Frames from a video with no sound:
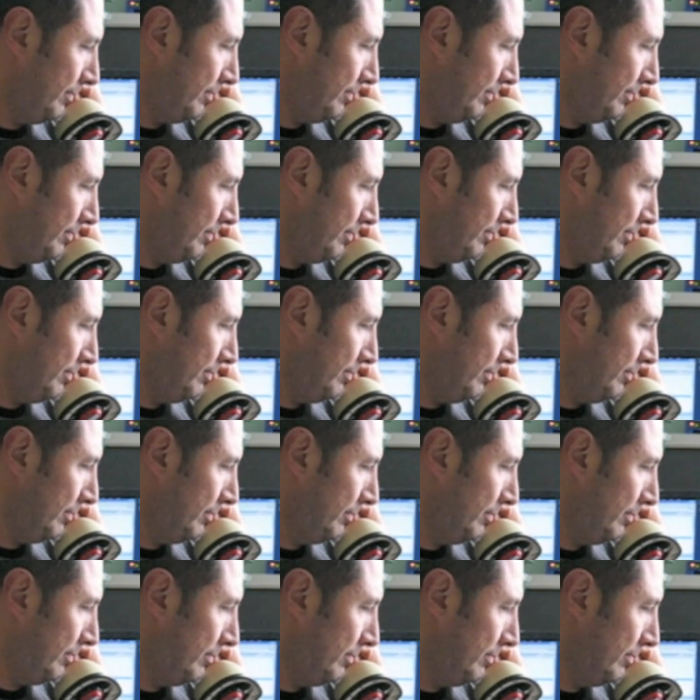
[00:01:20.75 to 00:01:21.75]

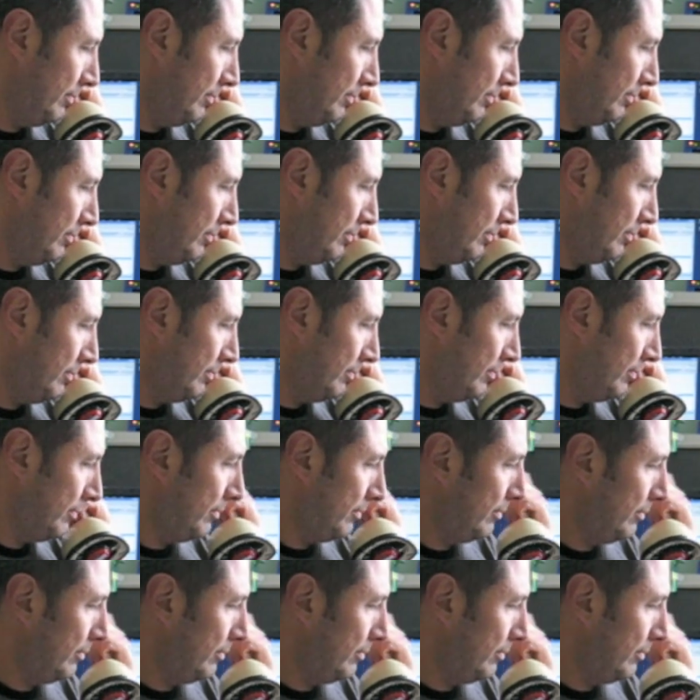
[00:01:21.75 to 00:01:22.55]
(silence)